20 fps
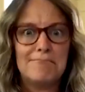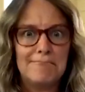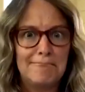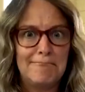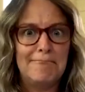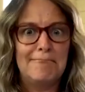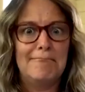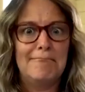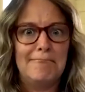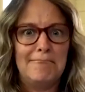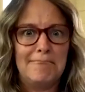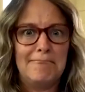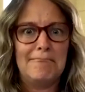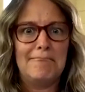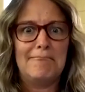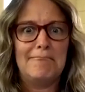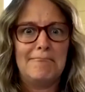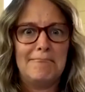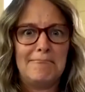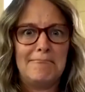
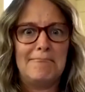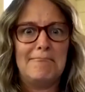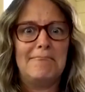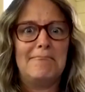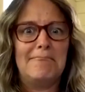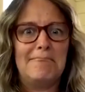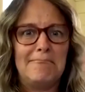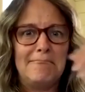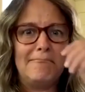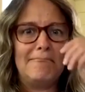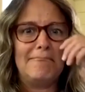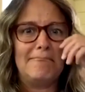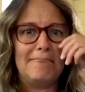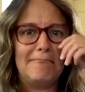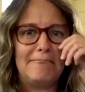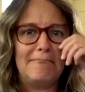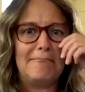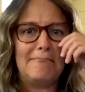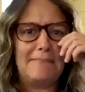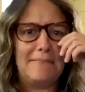
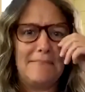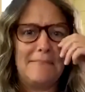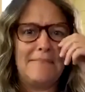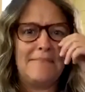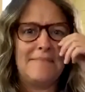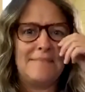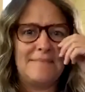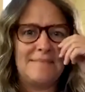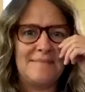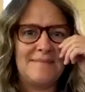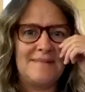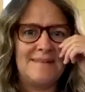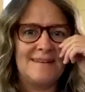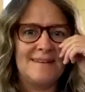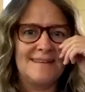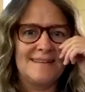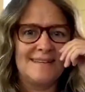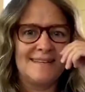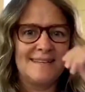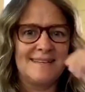
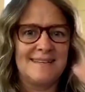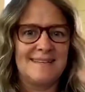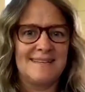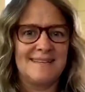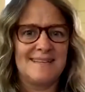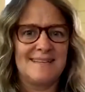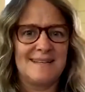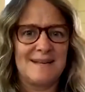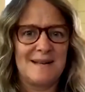(silent)